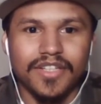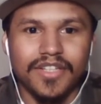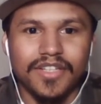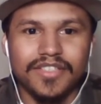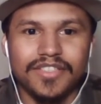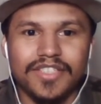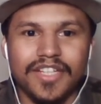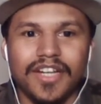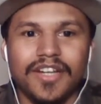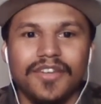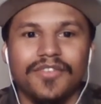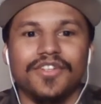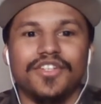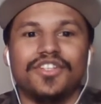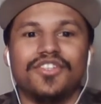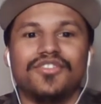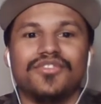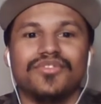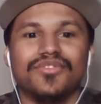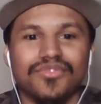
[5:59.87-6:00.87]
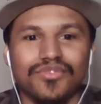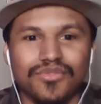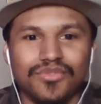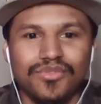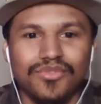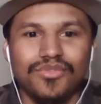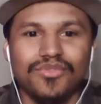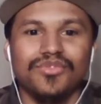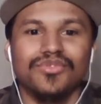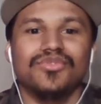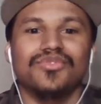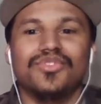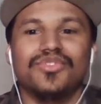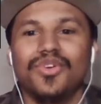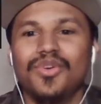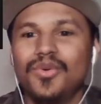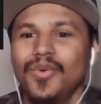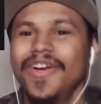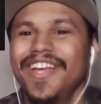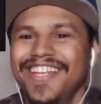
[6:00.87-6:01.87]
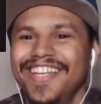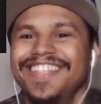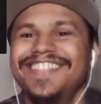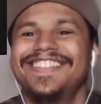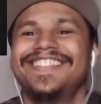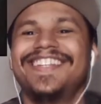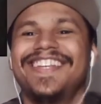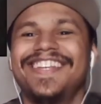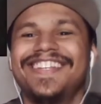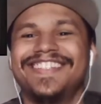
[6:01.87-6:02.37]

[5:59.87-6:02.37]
Terry Crews. Who is this